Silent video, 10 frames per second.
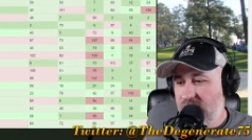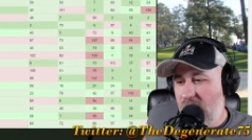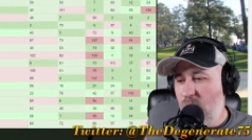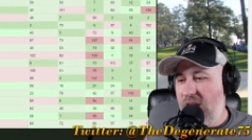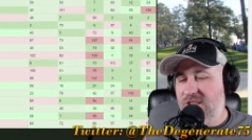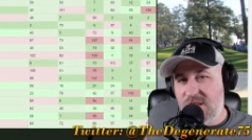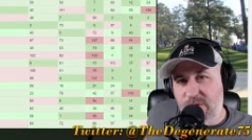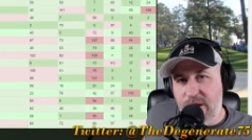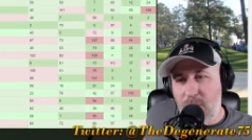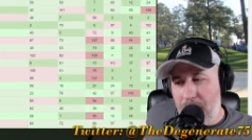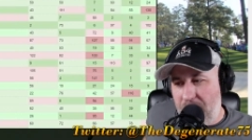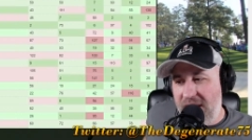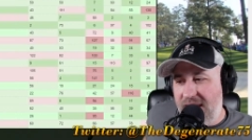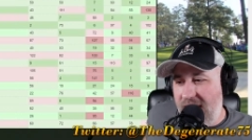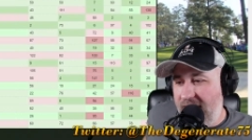So I'll wear it just for you,
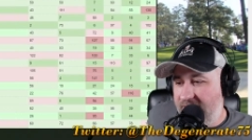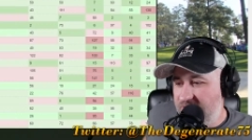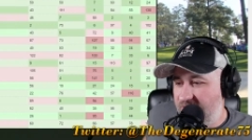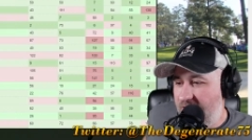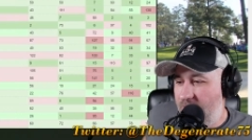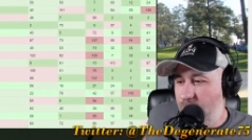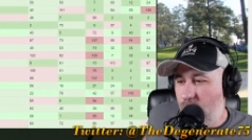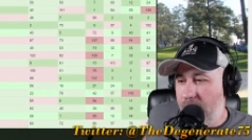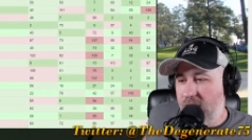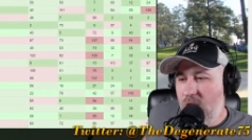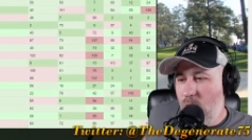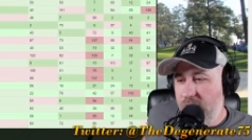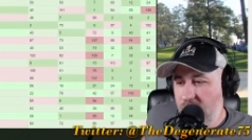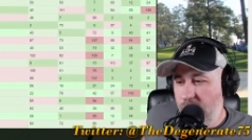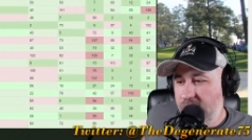big guy, because you got it for me
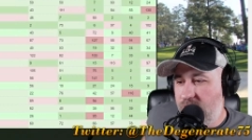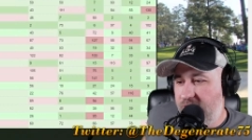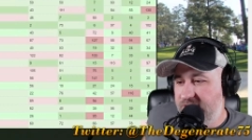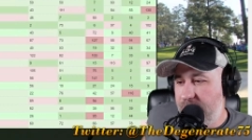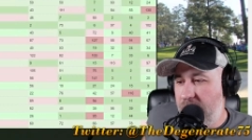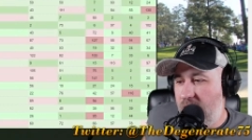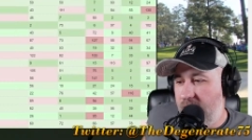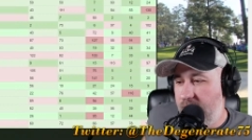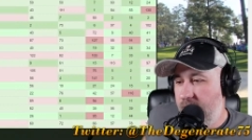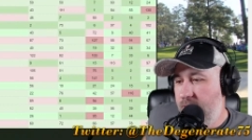when you went across the pond.